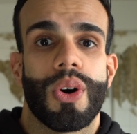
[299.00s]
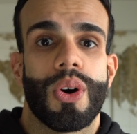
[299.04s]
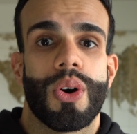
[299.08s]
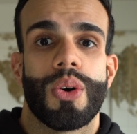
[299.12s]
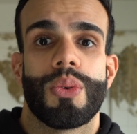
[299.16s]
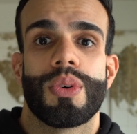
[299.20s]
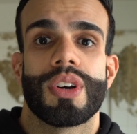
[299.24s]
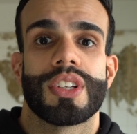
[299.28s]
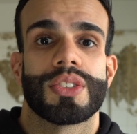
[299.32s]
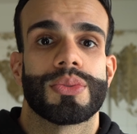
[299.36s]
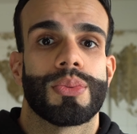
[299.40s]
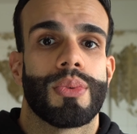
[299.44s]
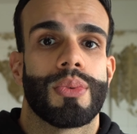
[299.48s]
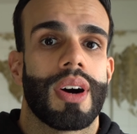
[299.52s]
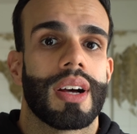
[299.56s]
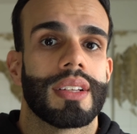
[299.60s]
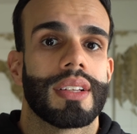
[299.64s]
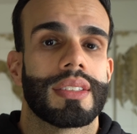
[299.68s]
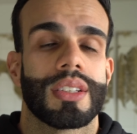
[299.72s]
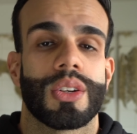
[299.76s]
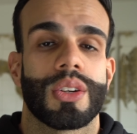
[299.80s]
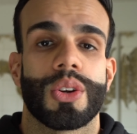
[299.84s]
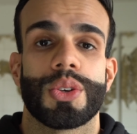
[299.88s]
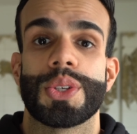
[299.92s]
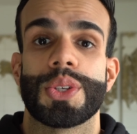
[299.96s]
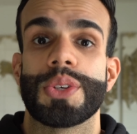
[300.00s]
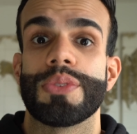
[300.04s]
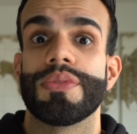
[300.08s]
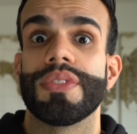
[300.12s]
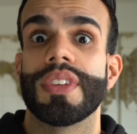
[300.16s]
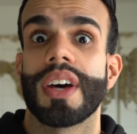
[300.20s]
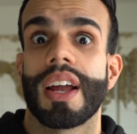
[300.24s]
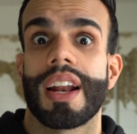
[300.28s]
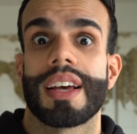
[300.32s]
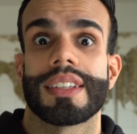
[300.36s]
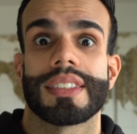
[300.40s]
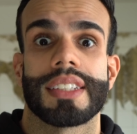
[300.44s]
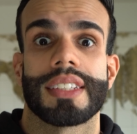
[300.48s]
always wanted or you've
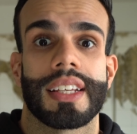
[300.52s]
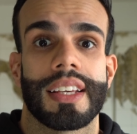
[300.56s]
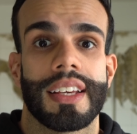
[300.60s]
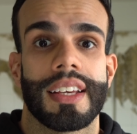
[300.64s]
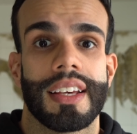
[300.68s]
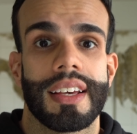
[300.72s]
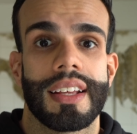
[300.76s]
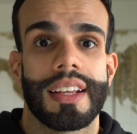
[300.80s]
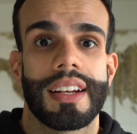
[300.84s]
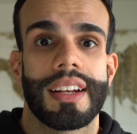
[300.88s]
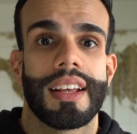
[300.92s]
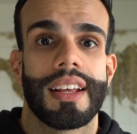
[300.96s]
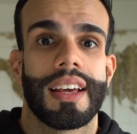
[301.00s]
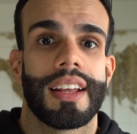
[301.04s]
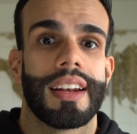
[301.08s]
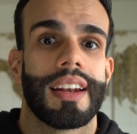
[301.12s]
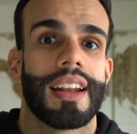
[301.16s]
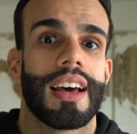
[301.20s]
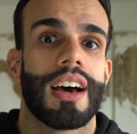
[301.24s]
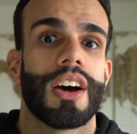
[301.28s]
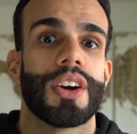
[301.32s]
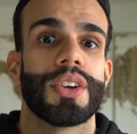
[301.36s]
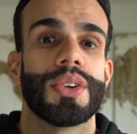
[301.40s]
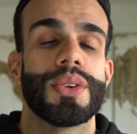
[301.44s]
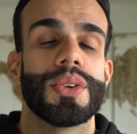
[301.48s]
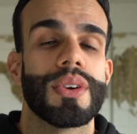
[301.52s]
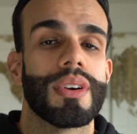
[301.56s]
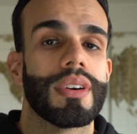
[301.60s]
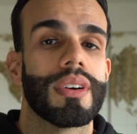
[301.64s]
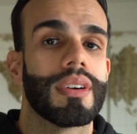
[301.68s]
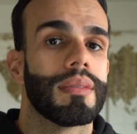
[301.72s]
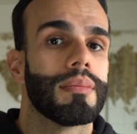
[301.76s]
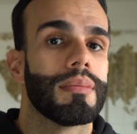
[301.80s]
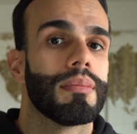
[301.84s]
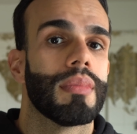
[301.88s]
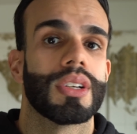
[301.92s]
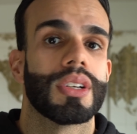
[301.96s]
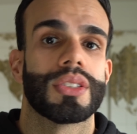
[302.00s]
done as a kid and now you're
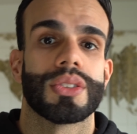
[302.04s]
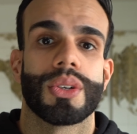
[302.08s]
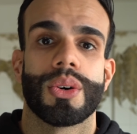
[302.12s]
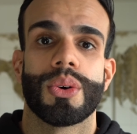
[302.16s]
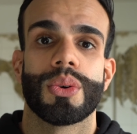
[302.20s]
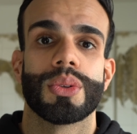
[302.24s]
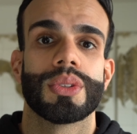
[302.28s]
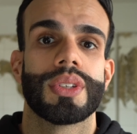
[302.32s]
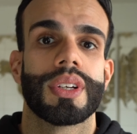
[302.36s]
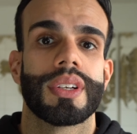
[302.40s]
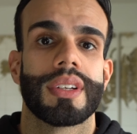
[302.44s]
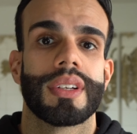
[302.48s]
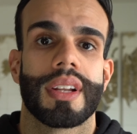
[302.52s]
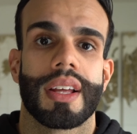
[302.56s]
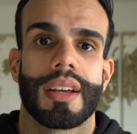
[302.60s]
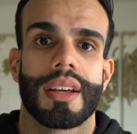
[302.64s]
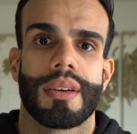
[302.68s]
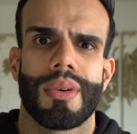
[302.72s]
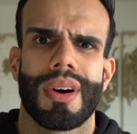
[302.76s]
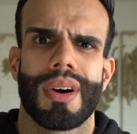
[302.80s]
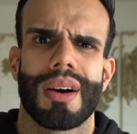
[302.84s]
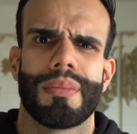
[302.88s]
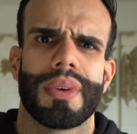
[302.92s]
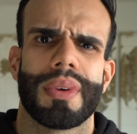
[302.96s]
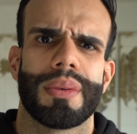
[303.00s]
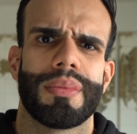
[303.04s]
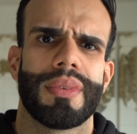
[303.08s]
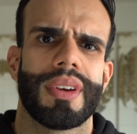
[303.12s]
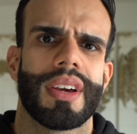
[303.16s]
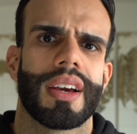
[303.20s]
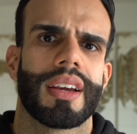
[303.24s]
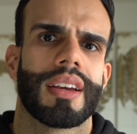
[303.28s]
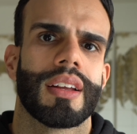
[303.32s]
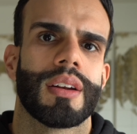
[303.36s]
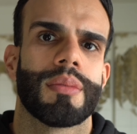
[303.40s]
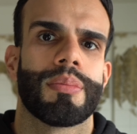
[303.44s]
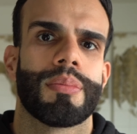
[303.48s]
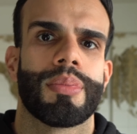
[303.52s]
much older and you're like, wow, maybe I
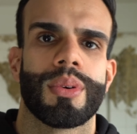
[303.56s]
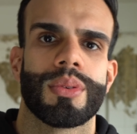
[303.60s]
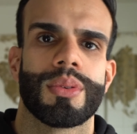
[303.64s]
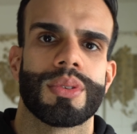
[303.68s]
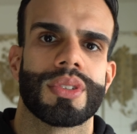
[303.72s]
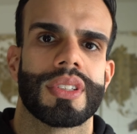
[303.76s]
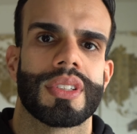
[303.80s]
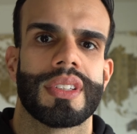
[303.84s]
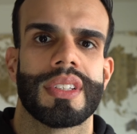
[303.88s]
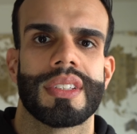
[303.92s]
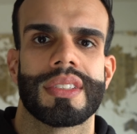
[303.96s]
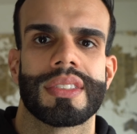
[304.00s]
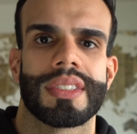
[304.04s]
can approach this